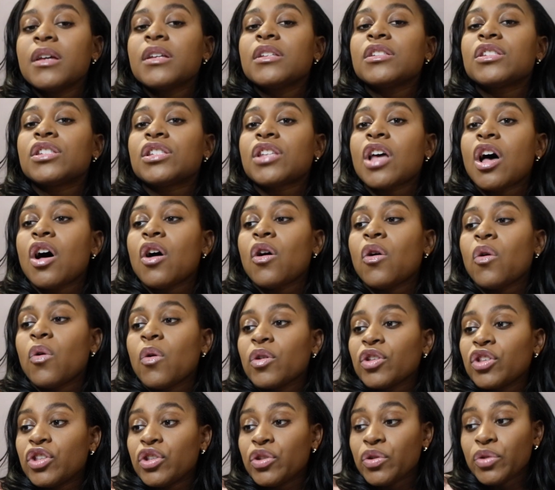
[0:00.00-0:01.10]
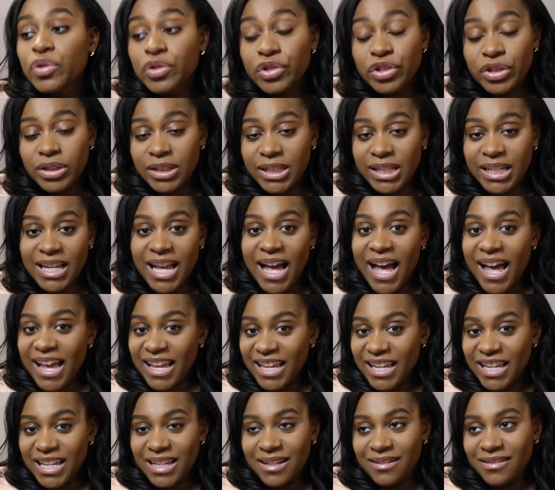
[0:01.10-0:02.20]
So usually I
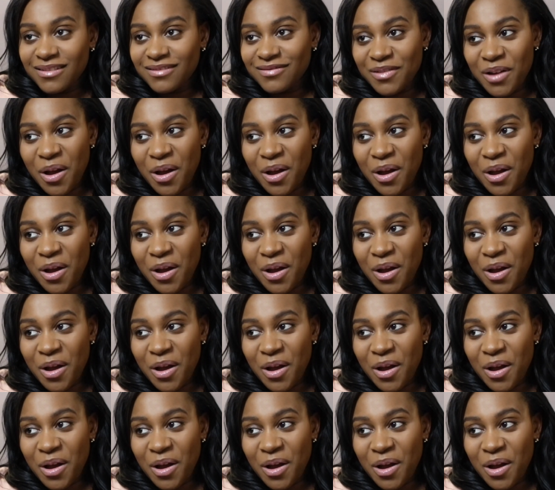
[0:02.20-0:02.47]
eat